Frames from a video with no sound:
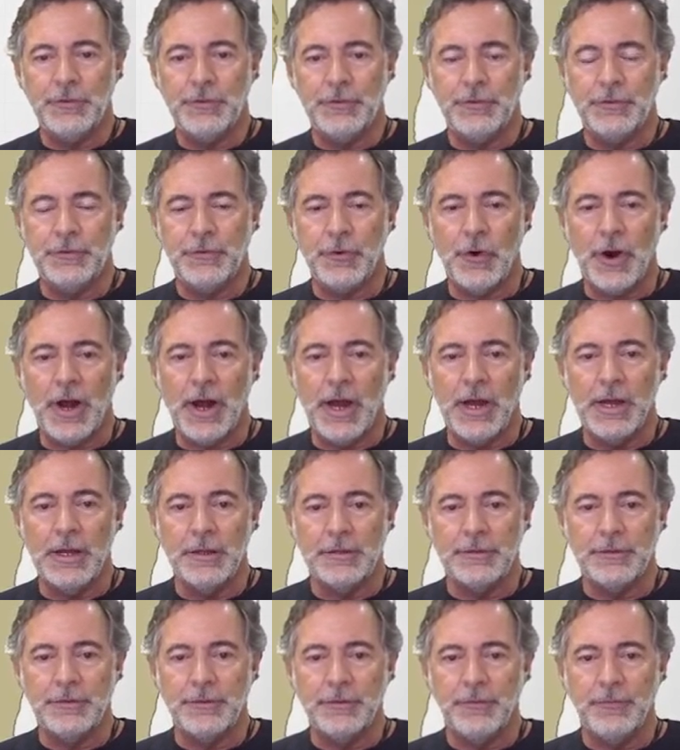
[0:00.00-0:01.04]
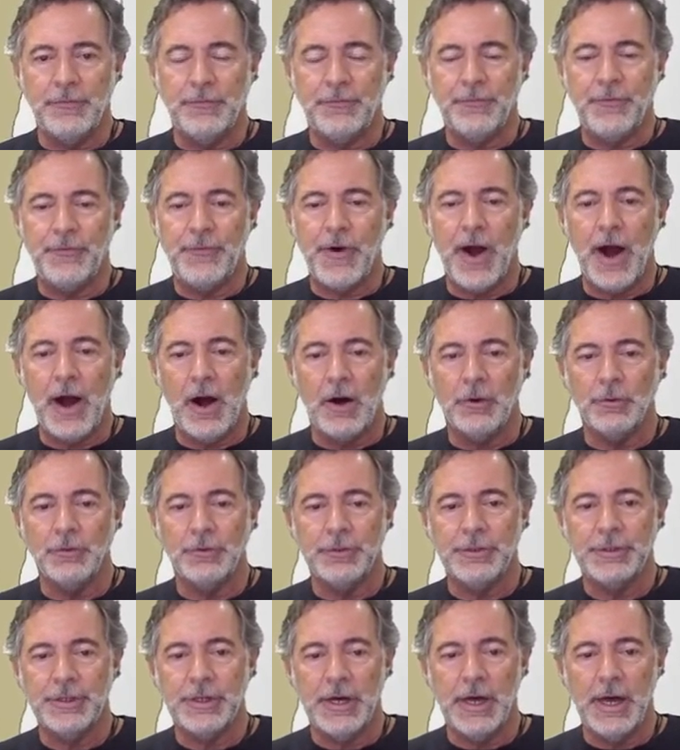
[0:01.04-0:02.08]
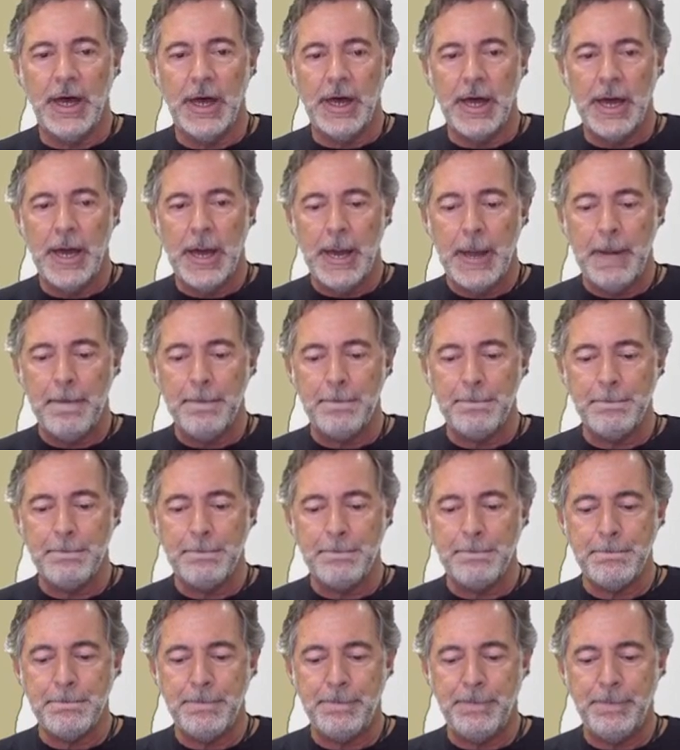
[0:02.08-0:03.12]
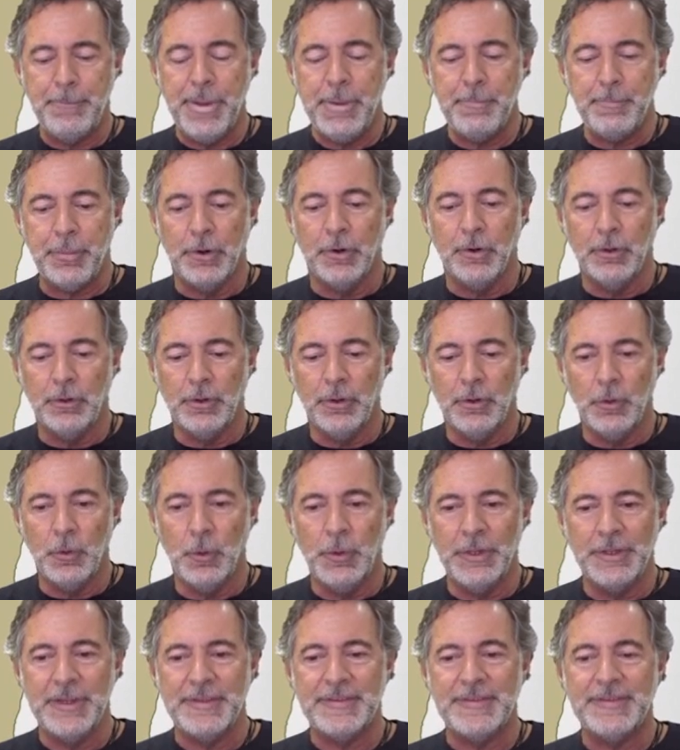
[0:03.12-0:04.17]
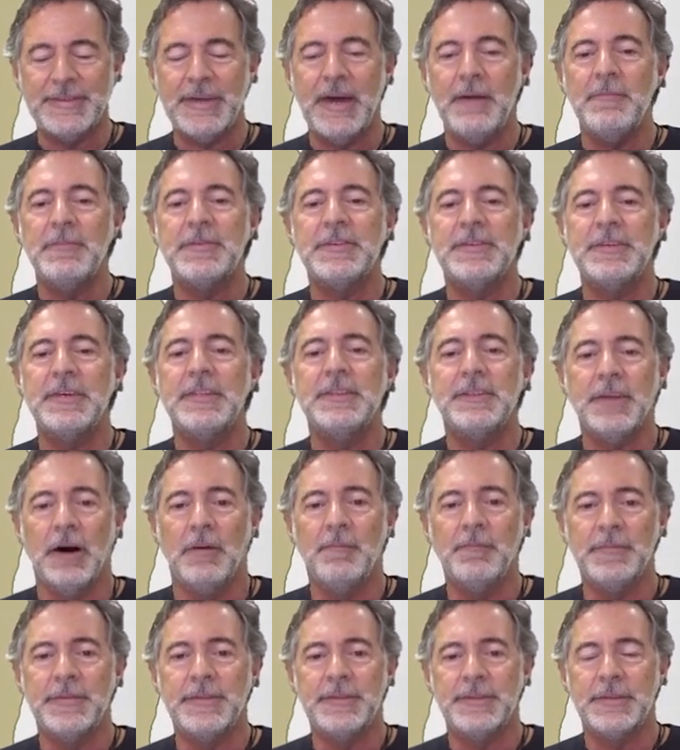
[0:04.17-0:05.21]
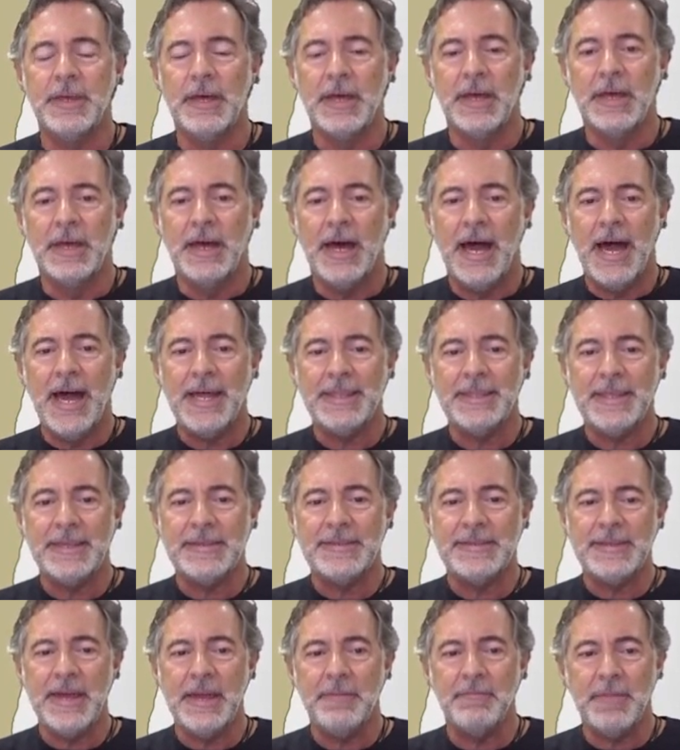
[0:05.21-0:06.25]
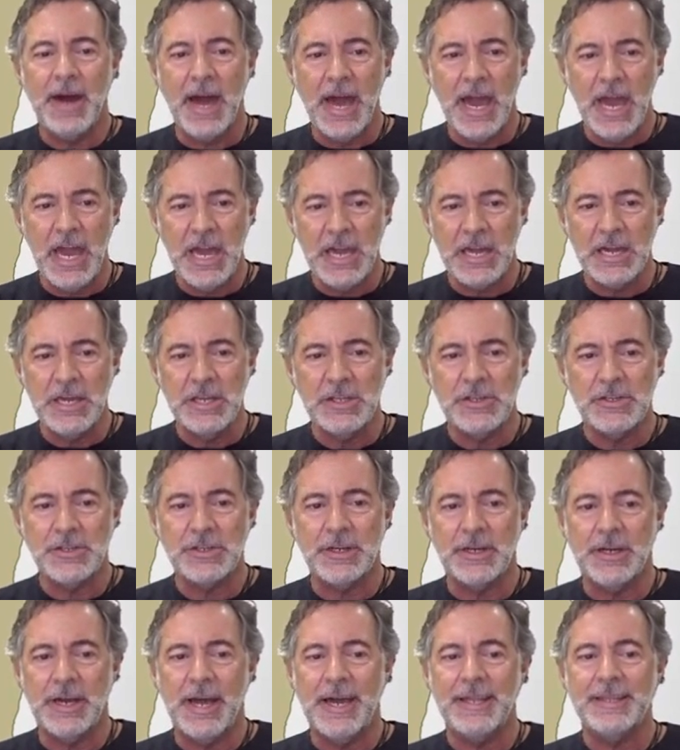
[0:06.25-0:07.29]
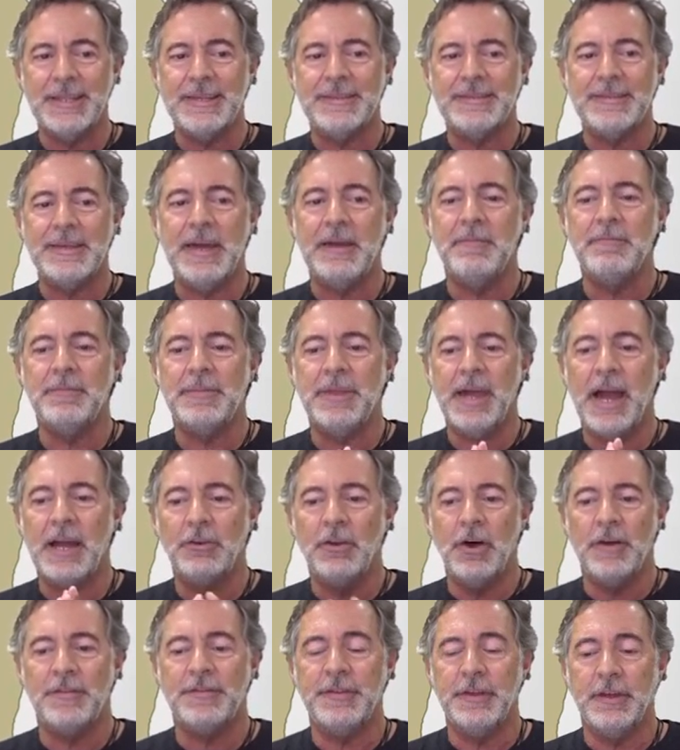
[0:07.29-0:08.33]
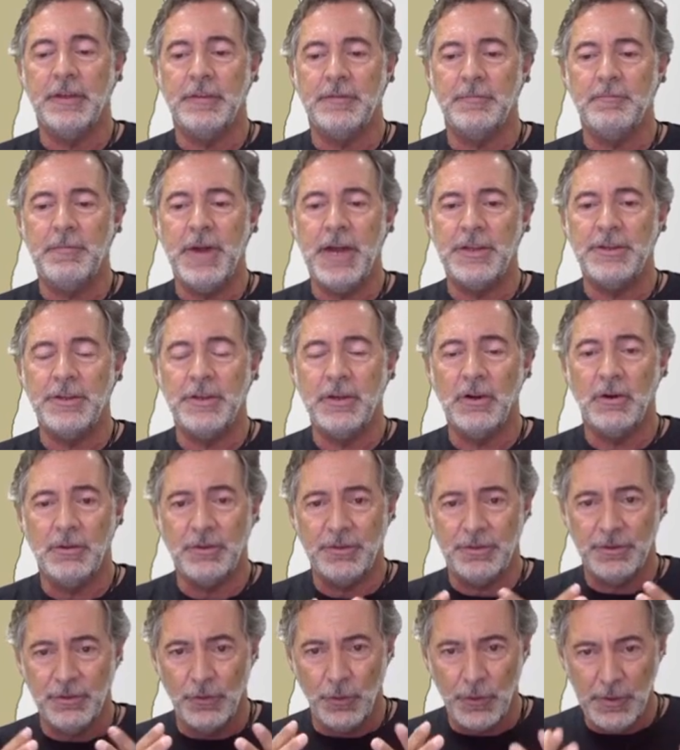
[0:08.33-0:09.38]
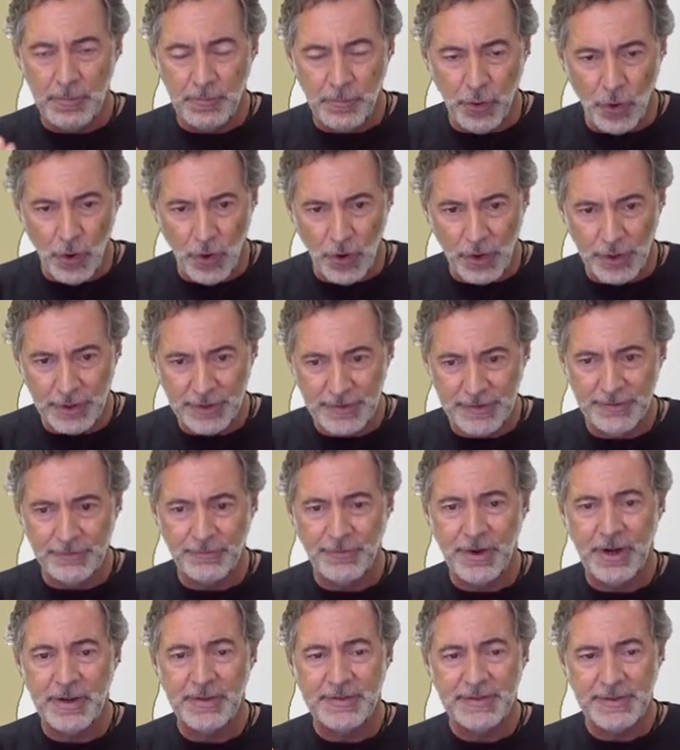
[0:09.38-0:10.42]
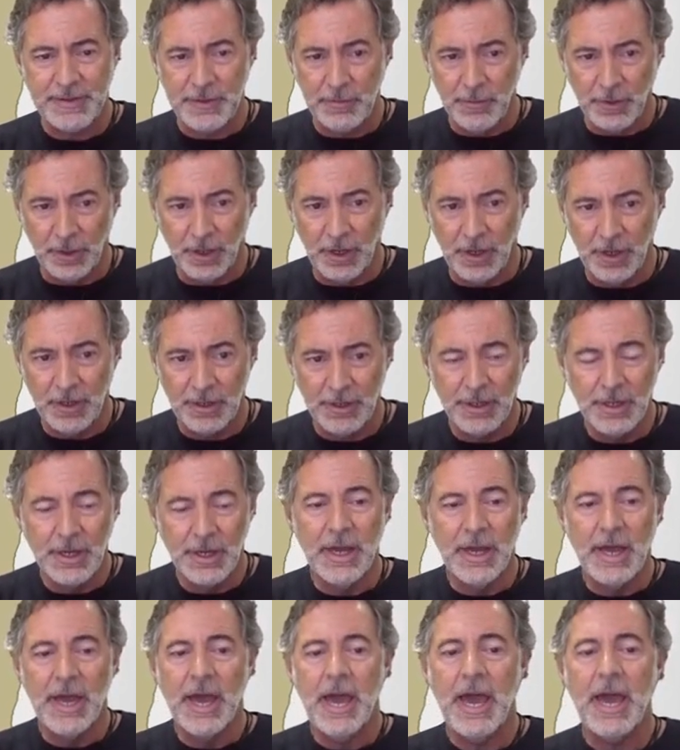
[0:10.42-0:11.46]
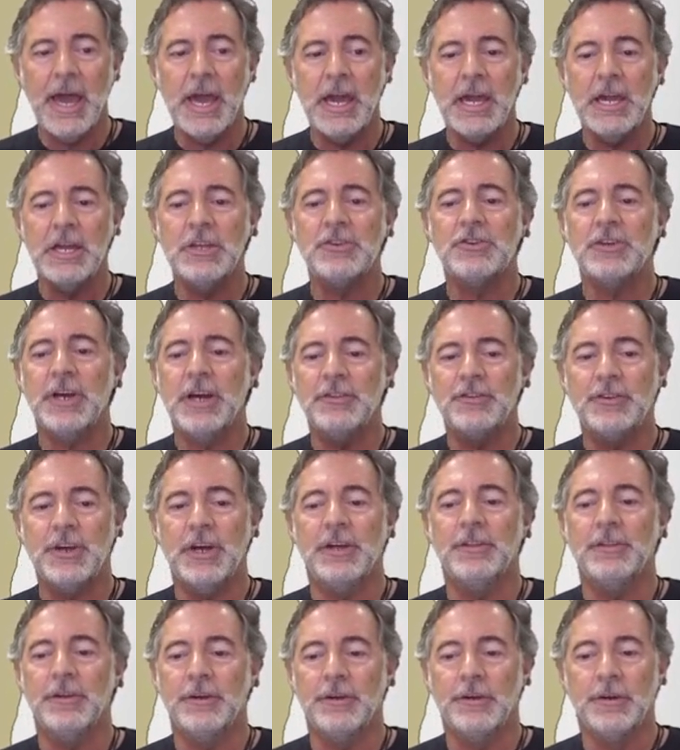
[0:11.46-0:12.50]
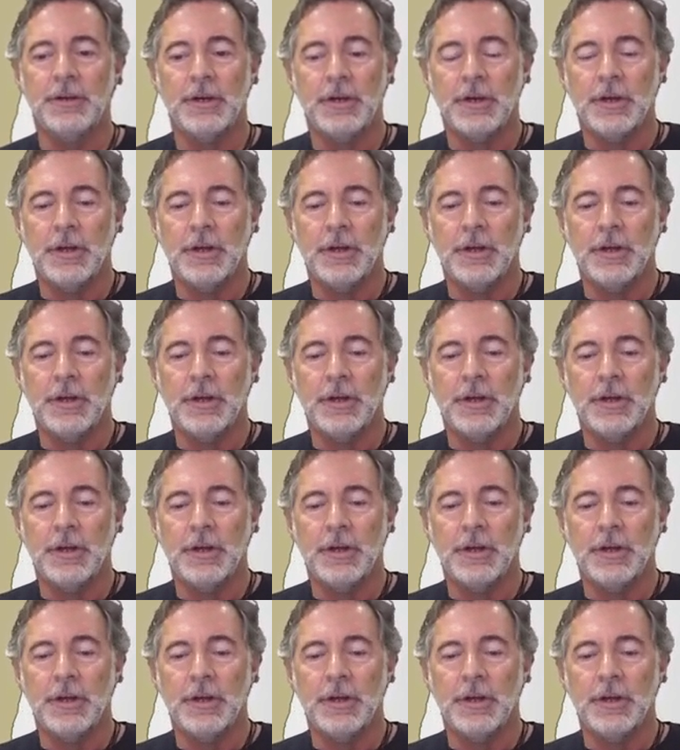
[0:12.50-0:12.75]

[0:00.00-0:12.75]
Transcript: tried to find people with the same symptoms and the same age and the same diagnostics, medical report, very similar, age and gender.